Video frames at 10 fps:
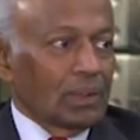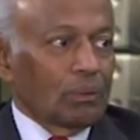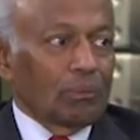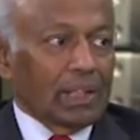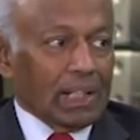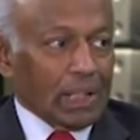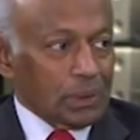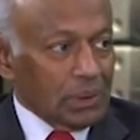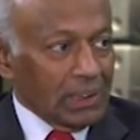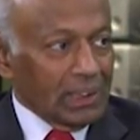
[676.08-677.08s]
We are
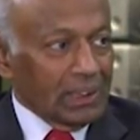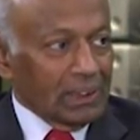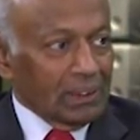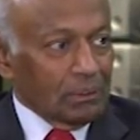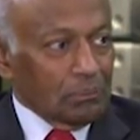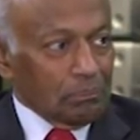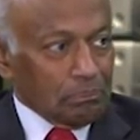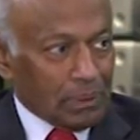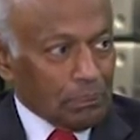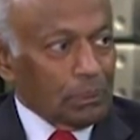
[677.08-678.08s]
actually,
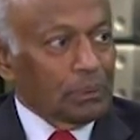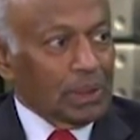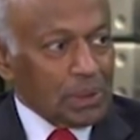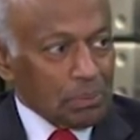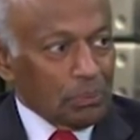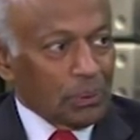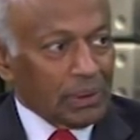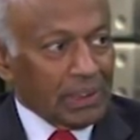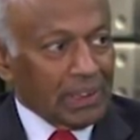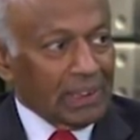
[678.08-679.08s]
people who are
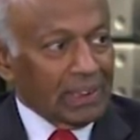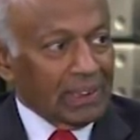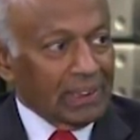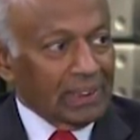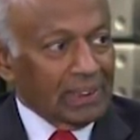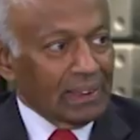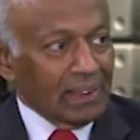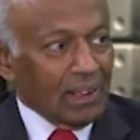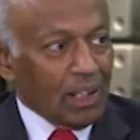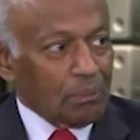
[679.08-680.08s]
smoking
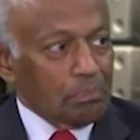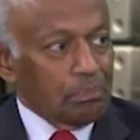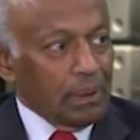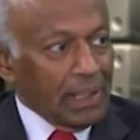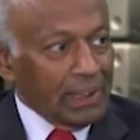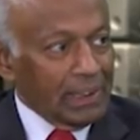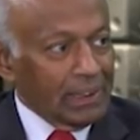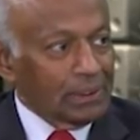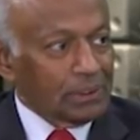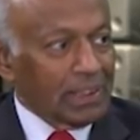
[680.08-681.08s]
are
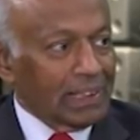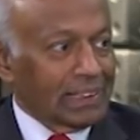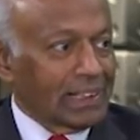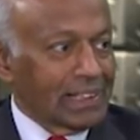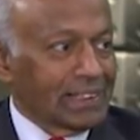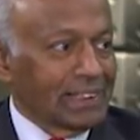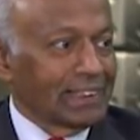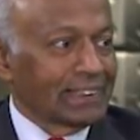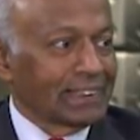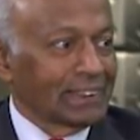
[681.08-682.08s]
paying to get the
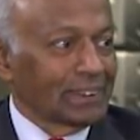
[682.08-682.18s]
disease.